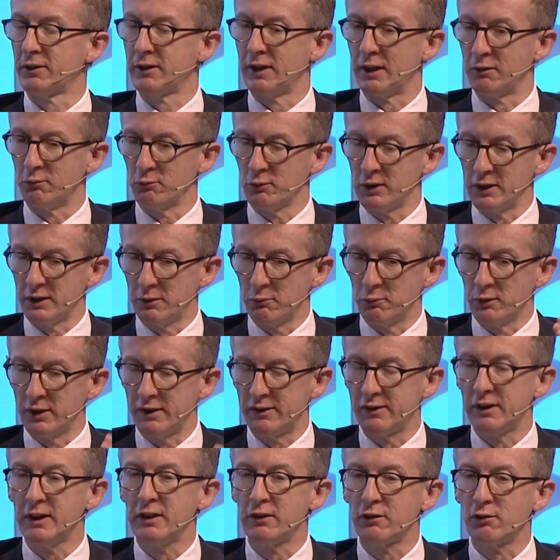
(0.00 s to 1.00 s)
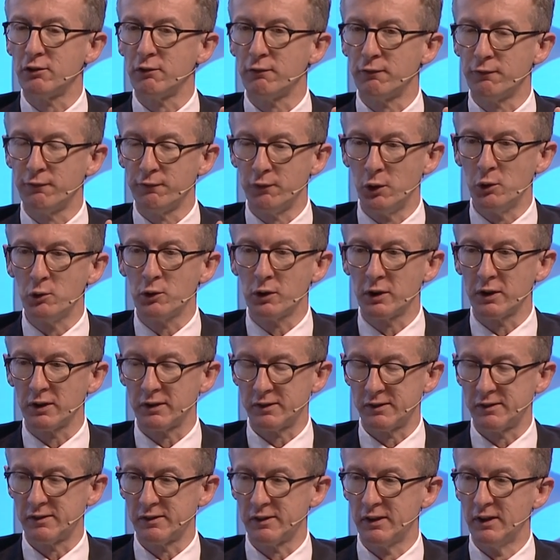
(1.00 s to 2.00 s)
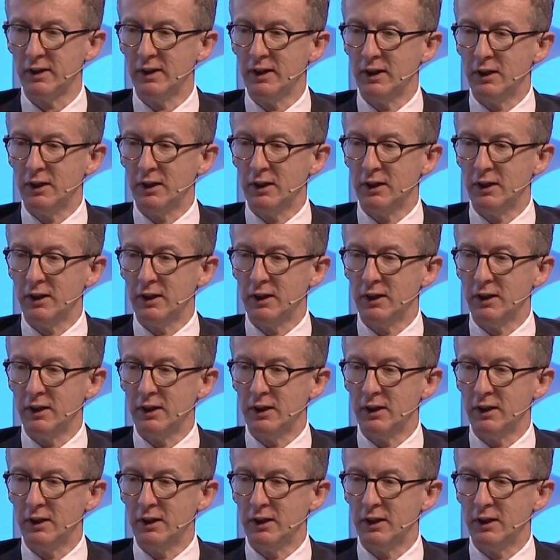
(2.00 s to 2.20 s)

that we seek to focus